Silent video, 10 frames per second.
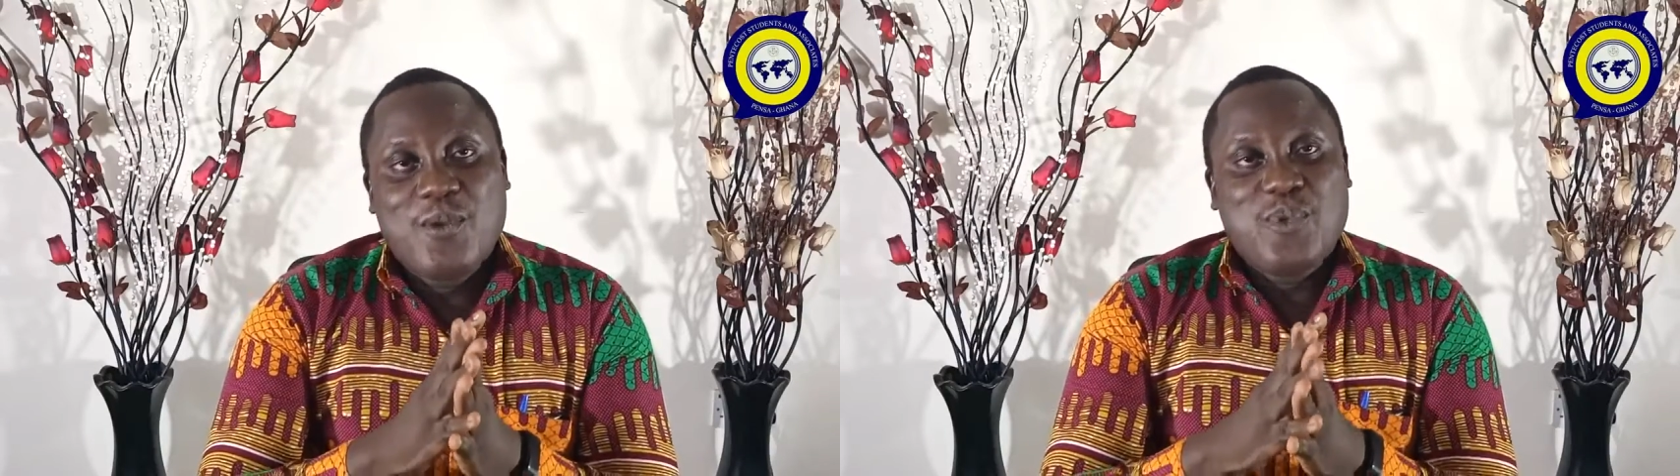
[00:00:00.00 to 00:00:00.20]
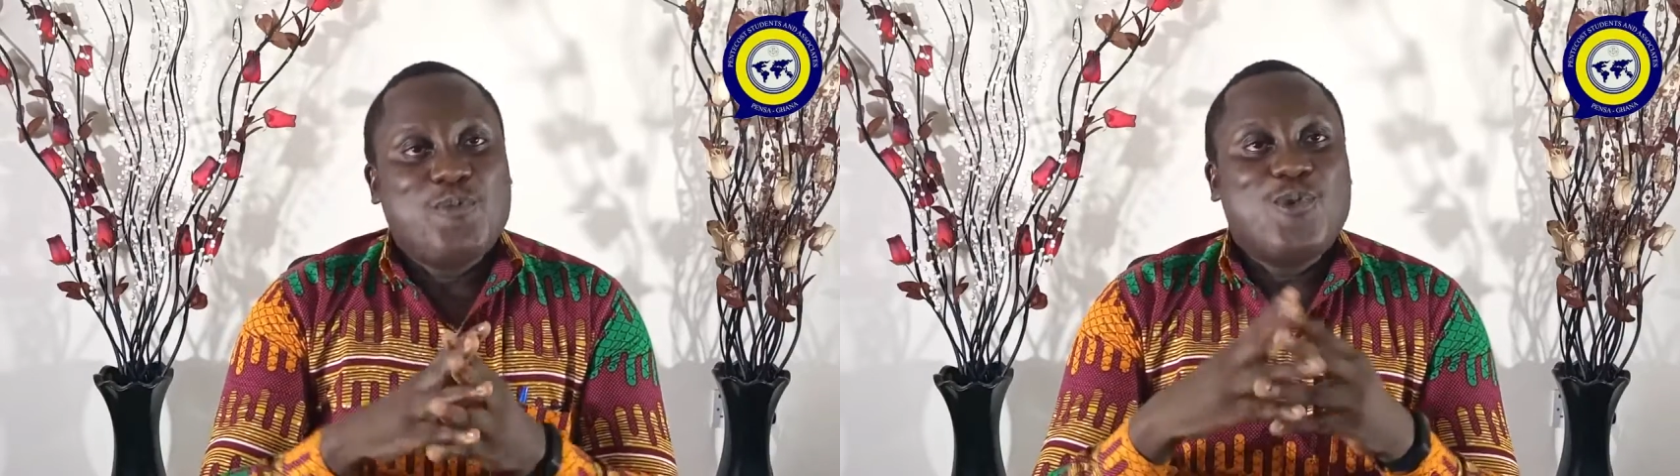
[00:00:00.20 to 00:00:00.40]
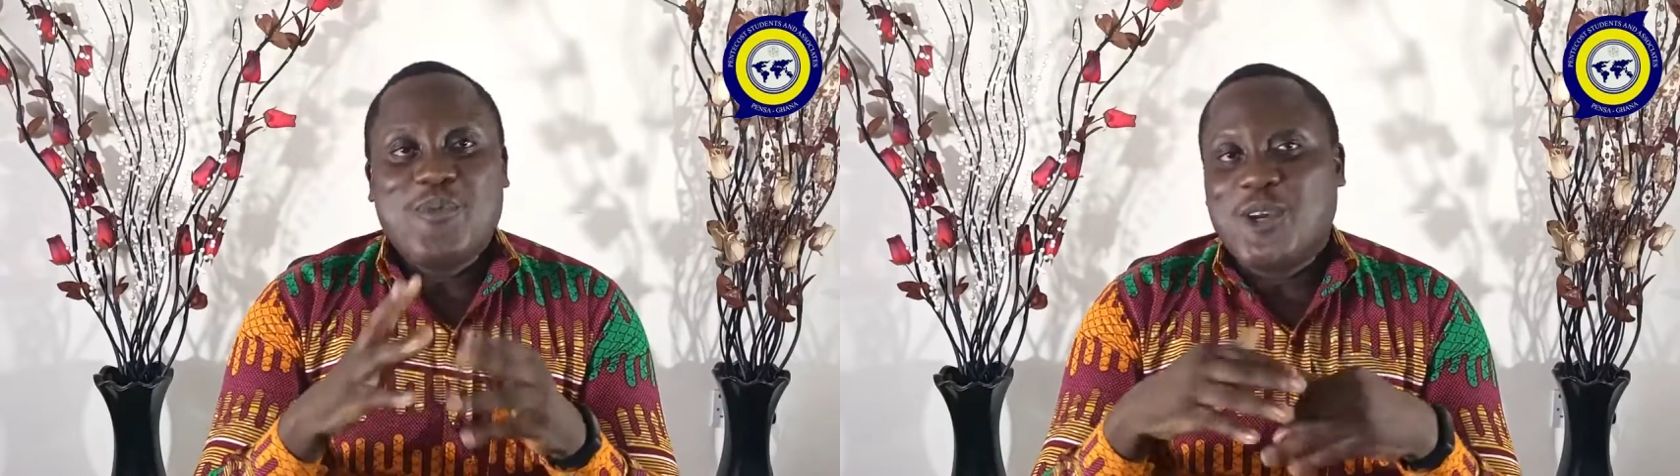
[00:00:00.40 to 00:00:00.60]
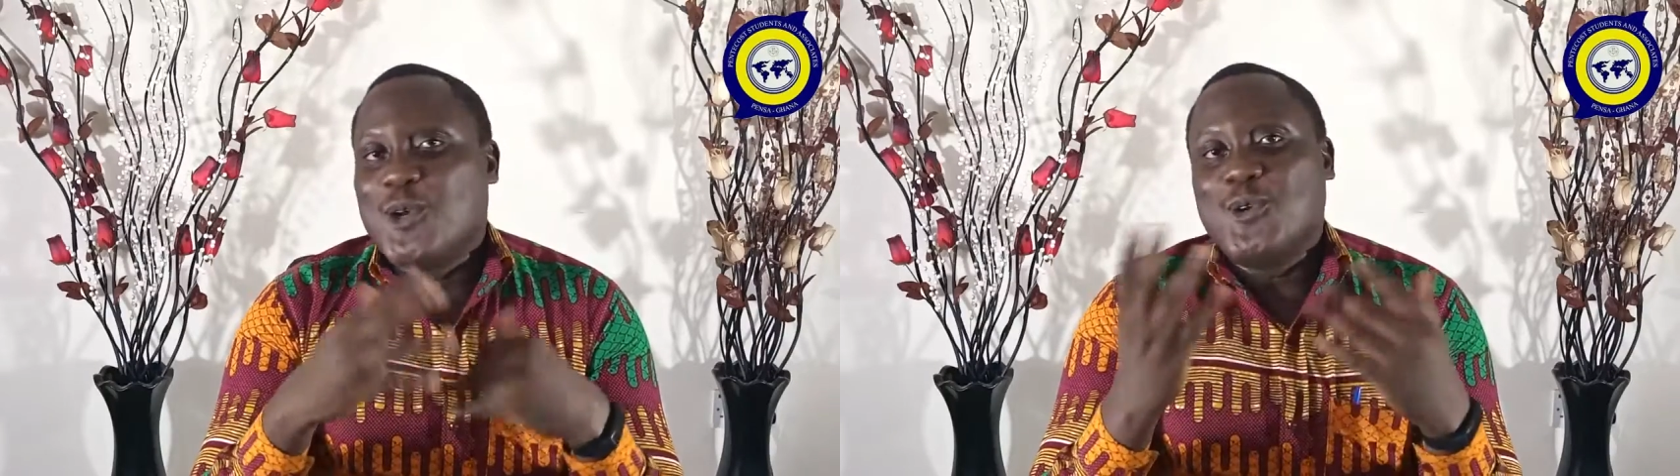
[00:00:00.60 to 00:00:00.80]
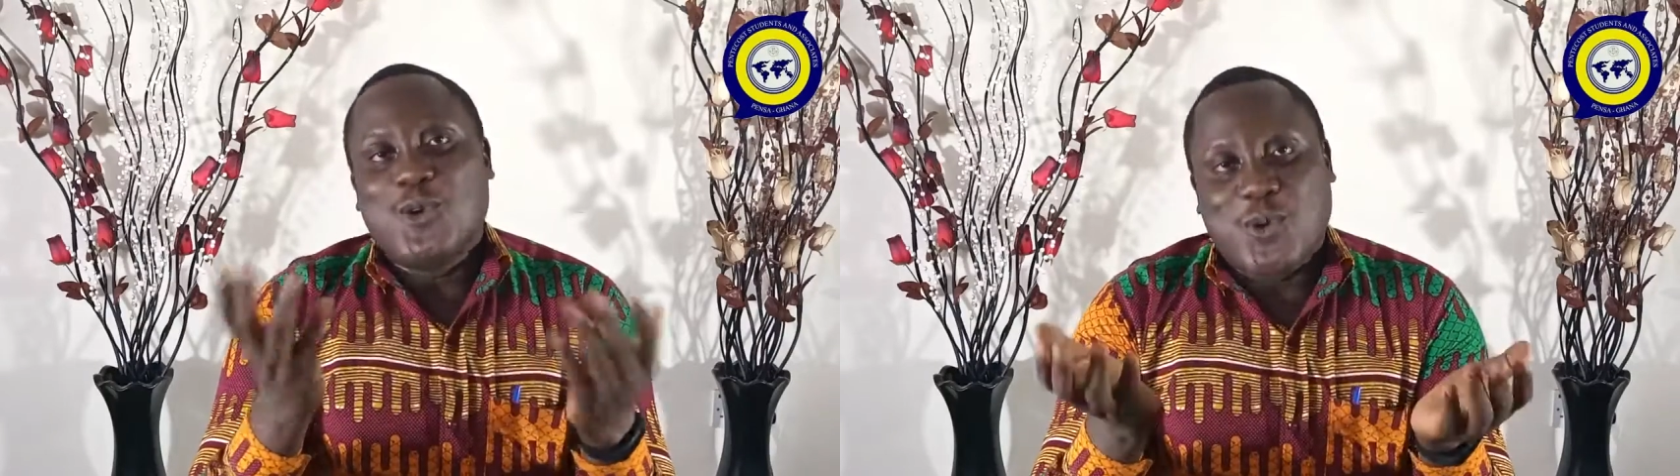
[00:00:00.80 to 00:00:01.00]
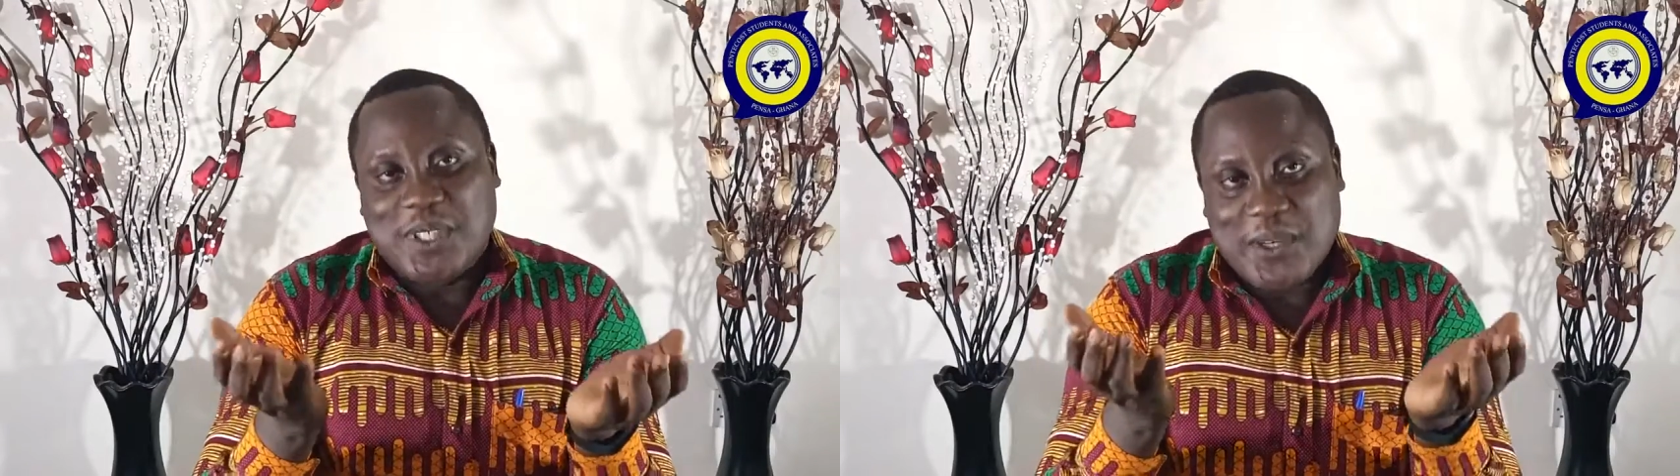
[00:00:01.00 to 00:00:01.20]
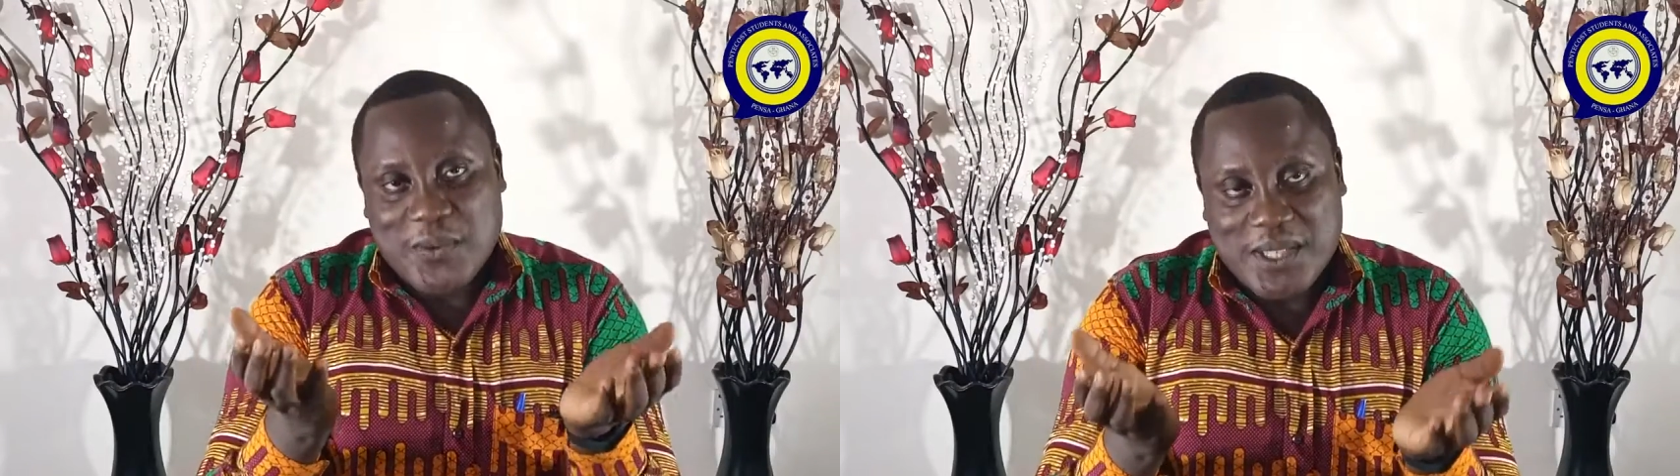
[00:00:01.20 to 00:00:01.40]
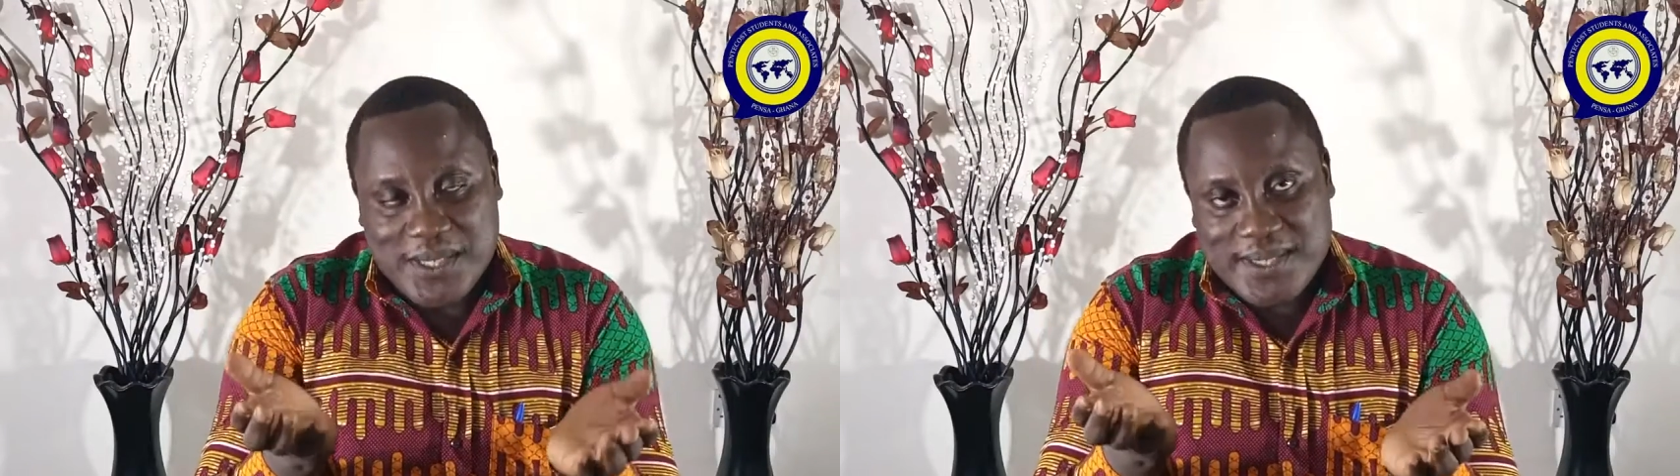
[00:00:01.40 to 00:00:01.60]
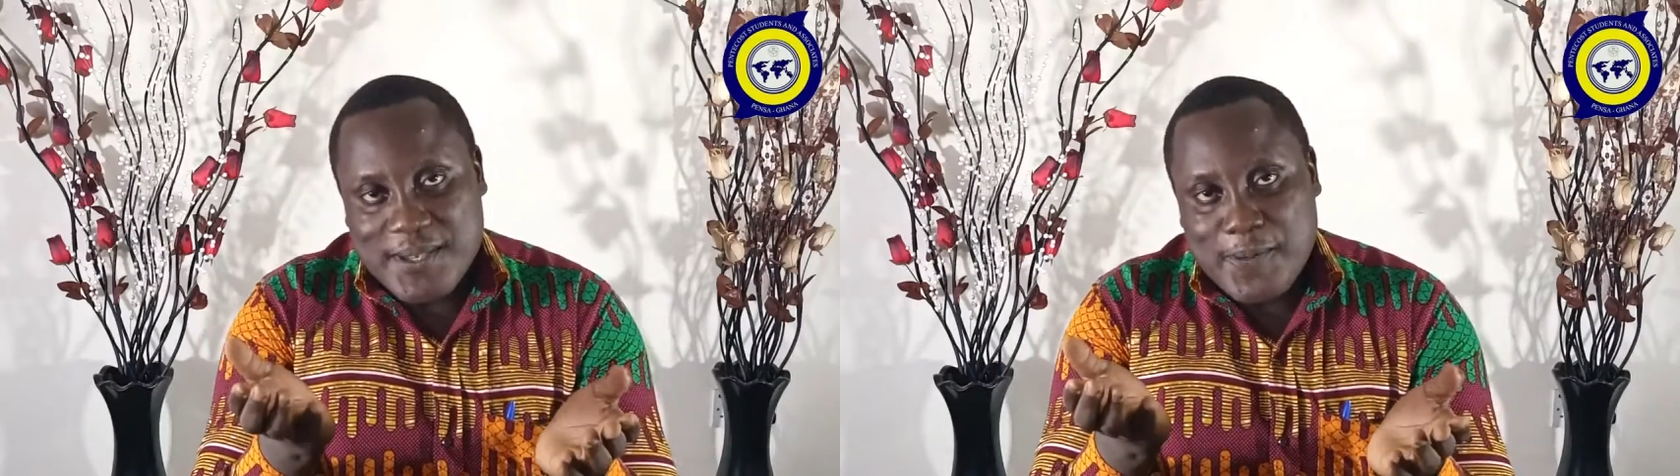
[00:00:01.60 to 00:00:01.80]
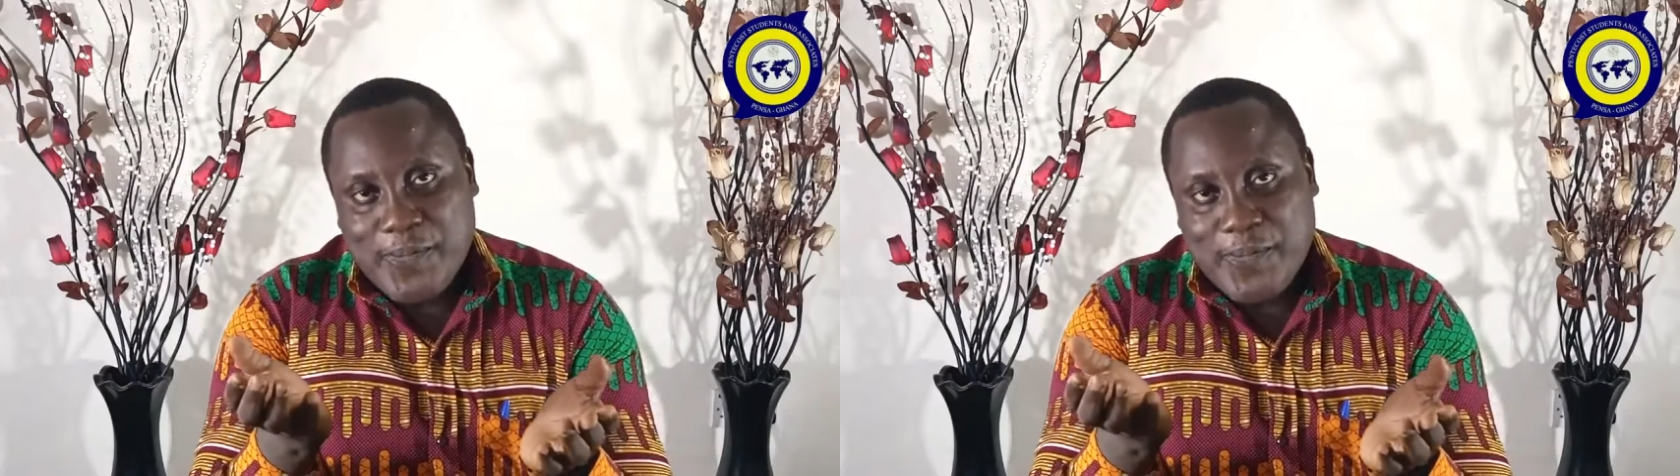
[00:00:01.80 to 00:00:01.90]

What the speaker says: people may not know what they want.